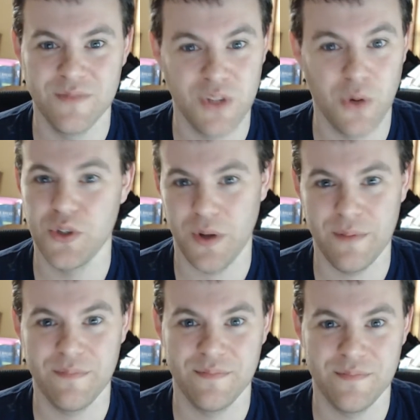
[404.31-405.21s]
Don't do it.
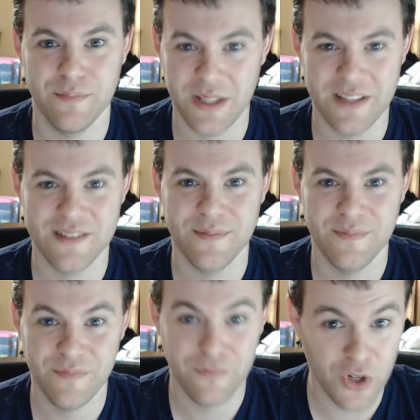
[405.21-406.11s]
Please.
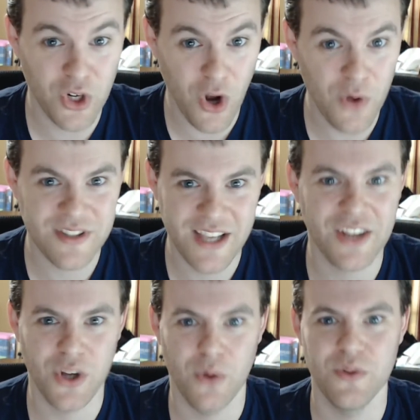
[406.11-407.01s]
For your own
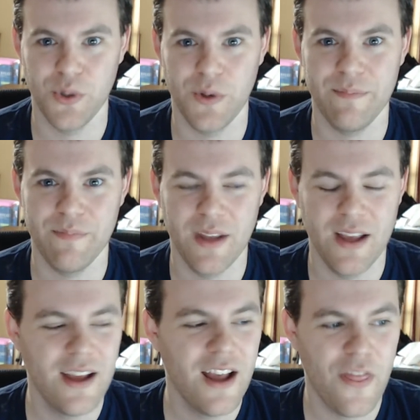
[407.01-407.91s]
sake, don't do it.
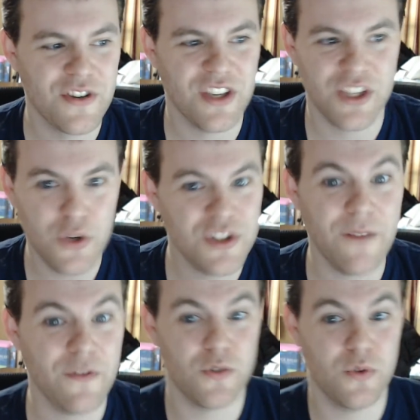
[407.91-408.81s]
There's a huge
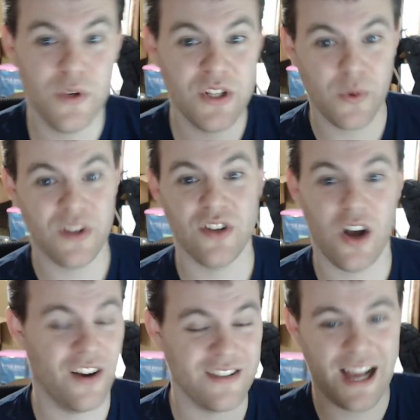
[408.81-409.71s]
difference between doing
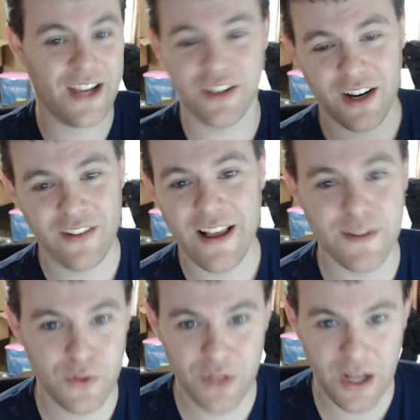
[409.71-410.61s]
songs. I could care less
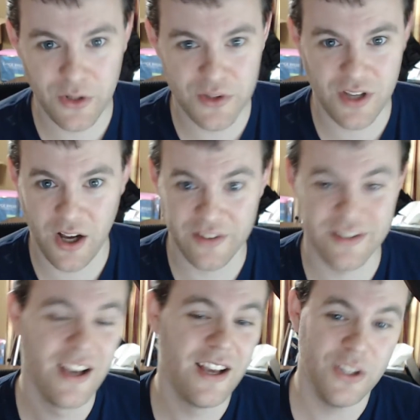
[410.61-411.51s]
if you download songs.
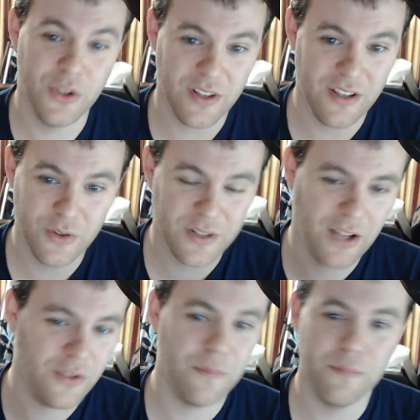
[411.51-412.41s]
You could
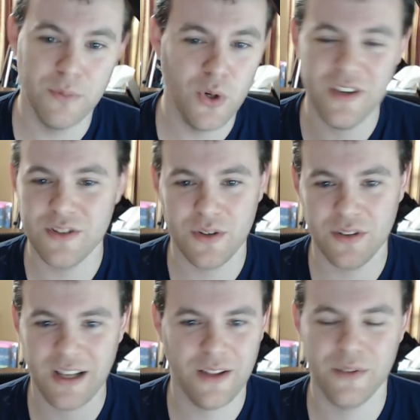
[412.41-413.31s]
download movies, you can
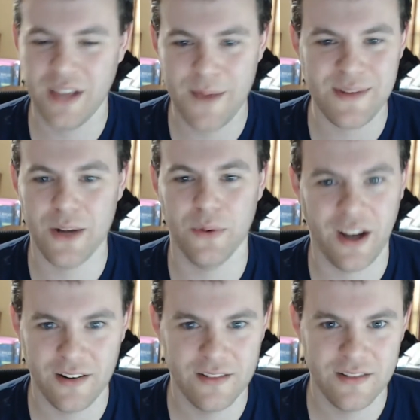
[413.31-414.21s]
download games. I don't
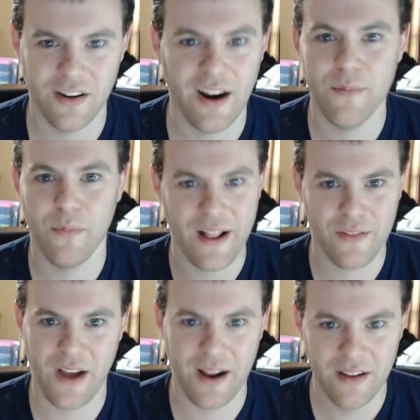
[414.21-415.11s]
care. All right? That's
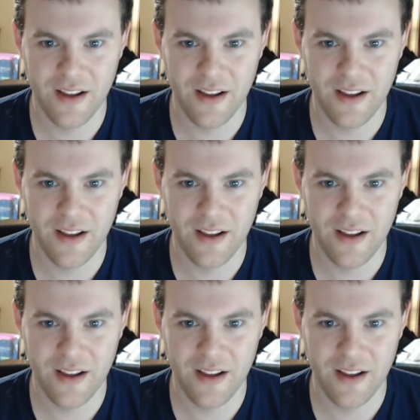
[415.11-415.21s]
fine.